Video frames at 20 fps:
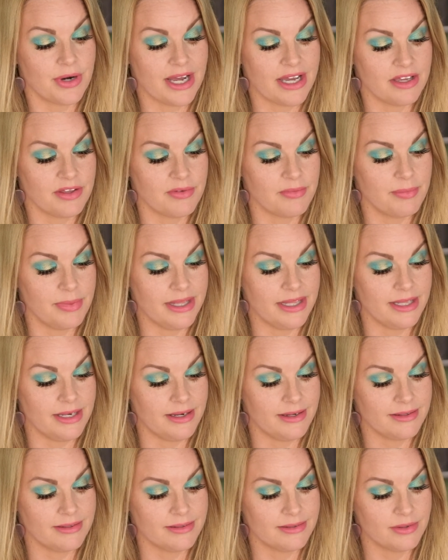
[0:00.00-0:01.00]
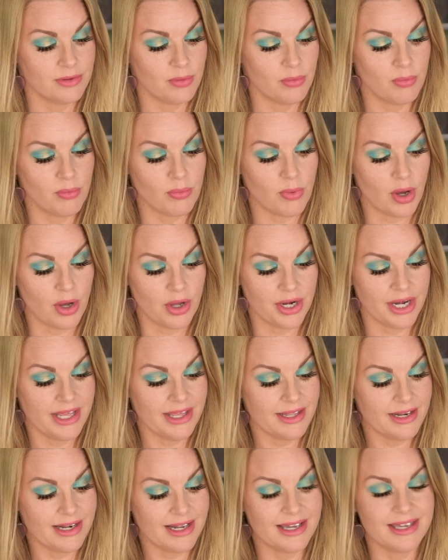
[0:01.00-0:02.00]
I have been
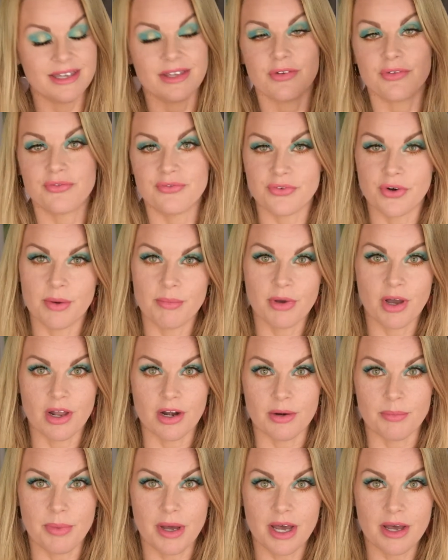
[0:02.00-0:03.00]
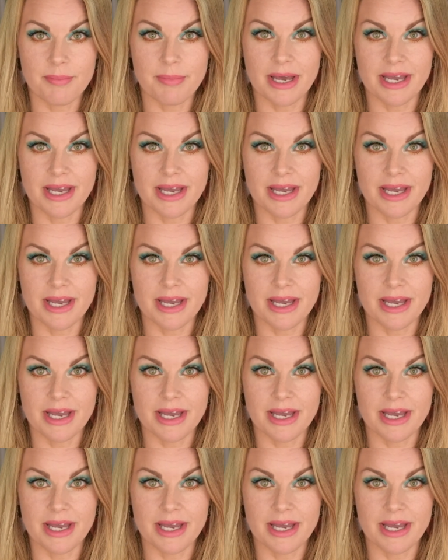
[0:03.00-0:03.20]
wanted, like from Colourpop.